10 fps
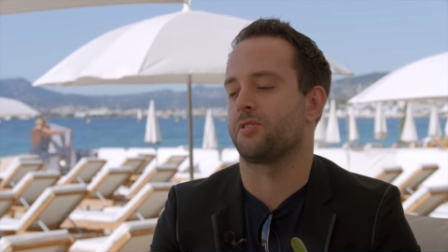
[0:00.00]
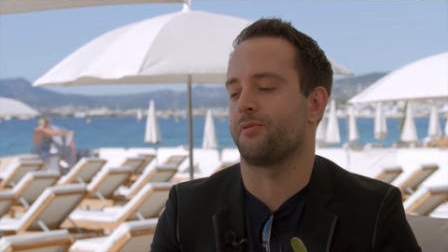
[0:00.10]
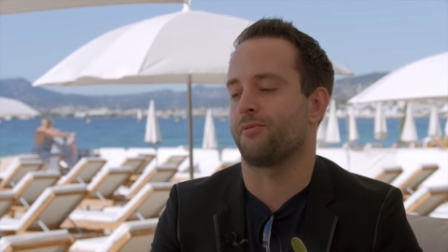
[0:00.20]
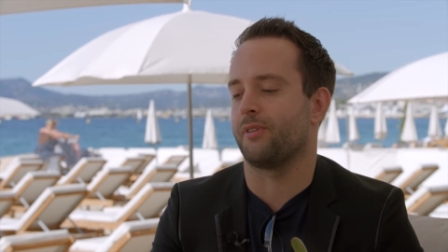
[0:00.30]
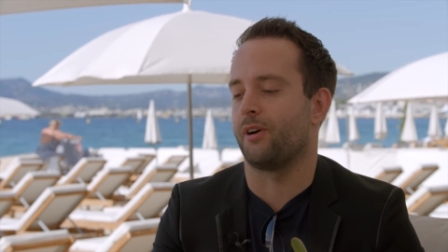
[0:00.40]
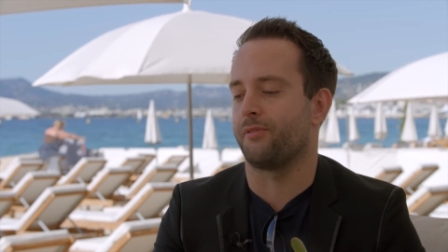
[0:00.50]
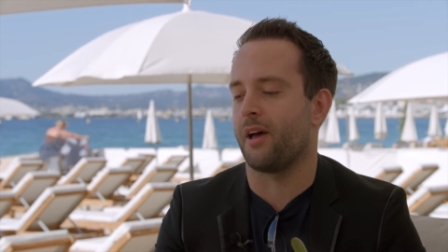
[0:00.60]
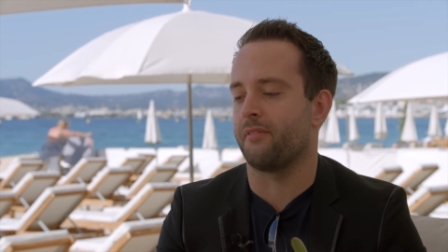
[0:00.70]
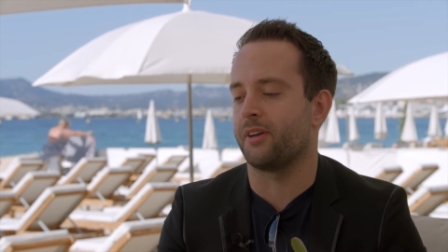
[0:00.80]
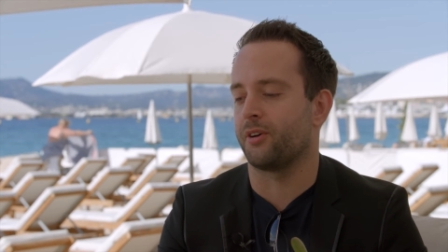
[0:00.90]
of
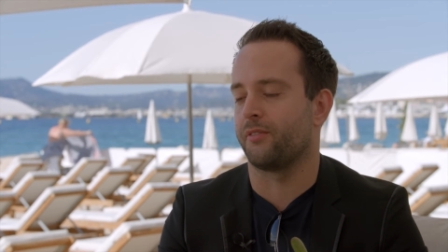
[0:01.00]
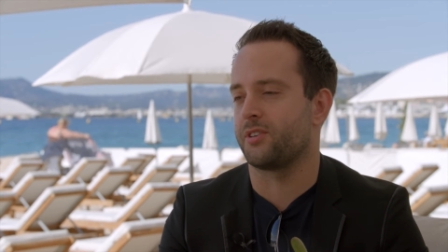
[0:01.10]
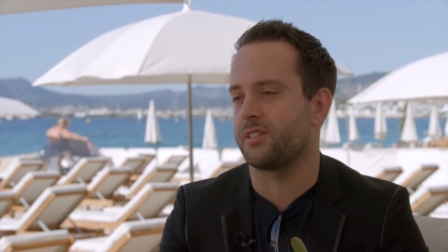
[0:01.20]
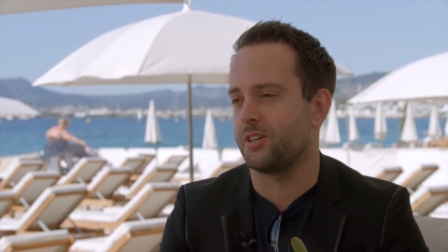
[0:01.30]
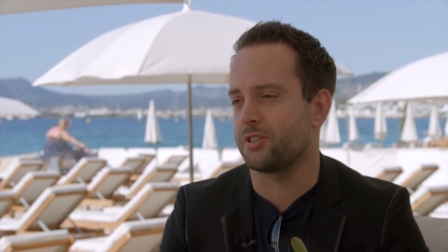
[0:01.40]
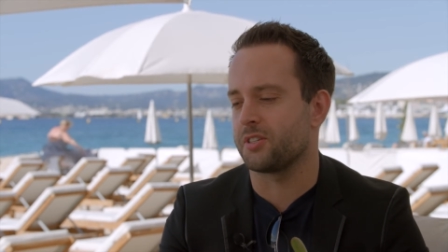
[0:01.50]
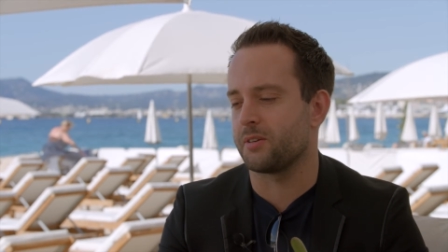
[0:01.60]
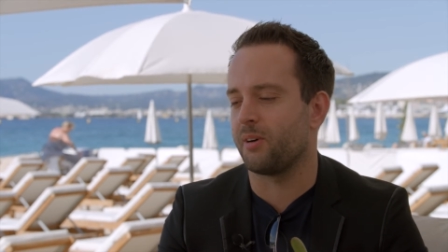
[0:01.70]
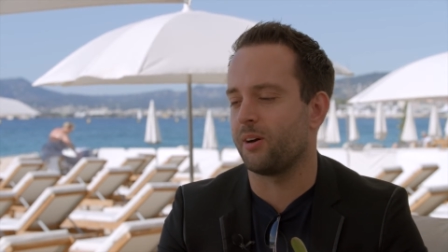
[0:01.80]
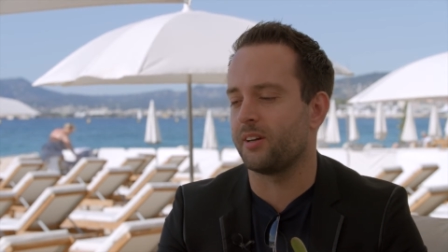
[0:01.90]
having conversations
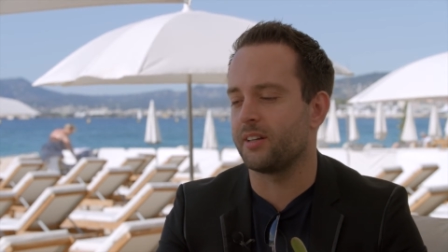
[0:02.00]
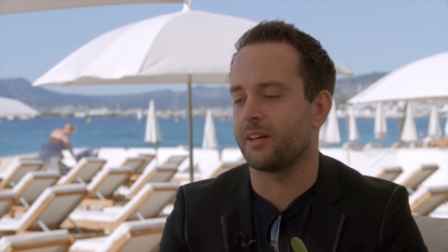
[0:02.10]
about it.